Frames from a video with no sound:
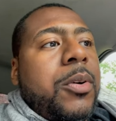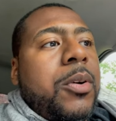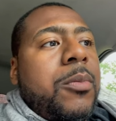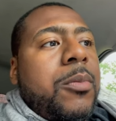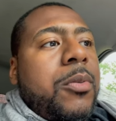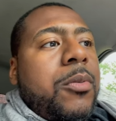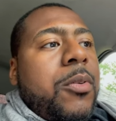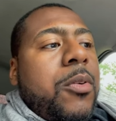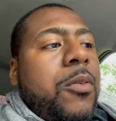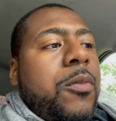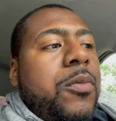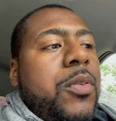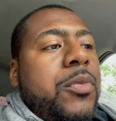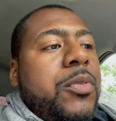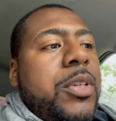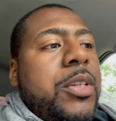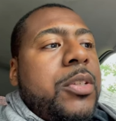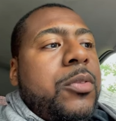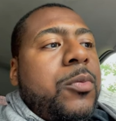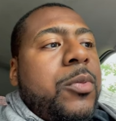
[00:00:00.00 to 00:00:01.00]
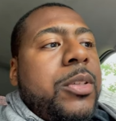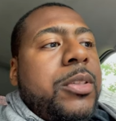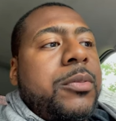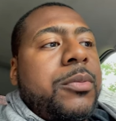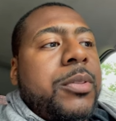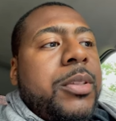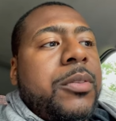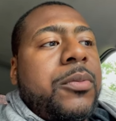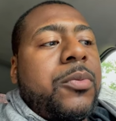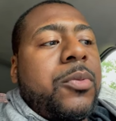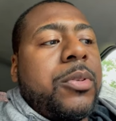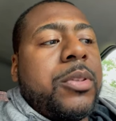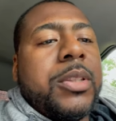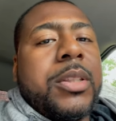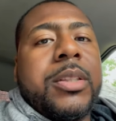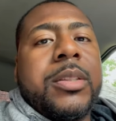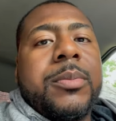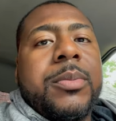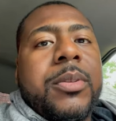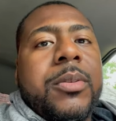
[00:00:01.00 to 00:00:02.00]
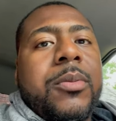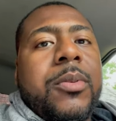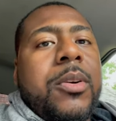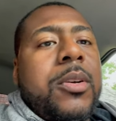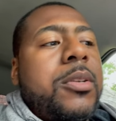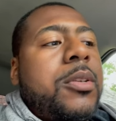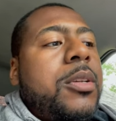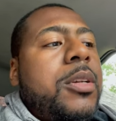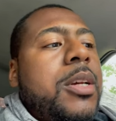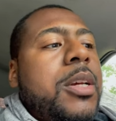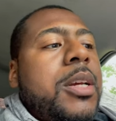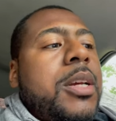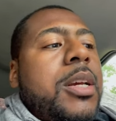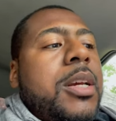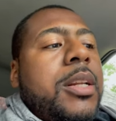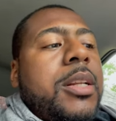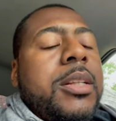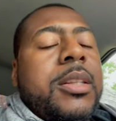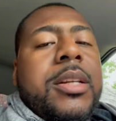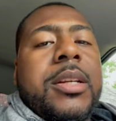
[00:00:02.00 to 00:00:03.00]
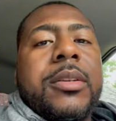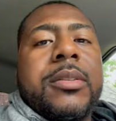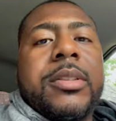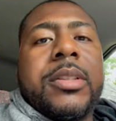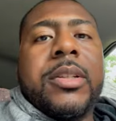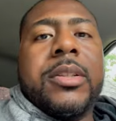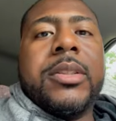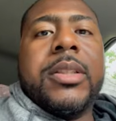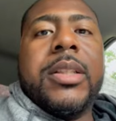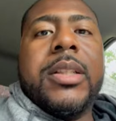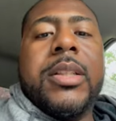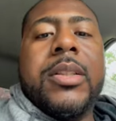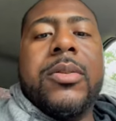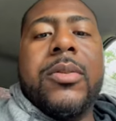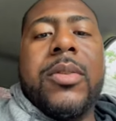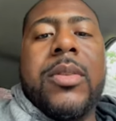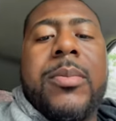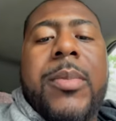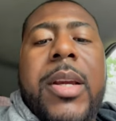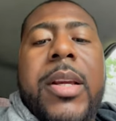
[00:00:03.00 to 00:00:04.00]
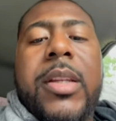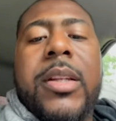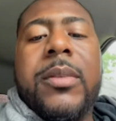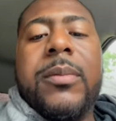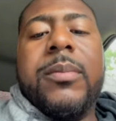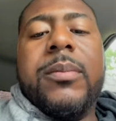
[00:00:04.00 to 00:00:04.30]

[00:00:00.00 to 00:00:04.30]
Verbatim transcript: Monroe, 15 is Willis Reed, 14 is Bill Walton, and then here's 13, George Mikan.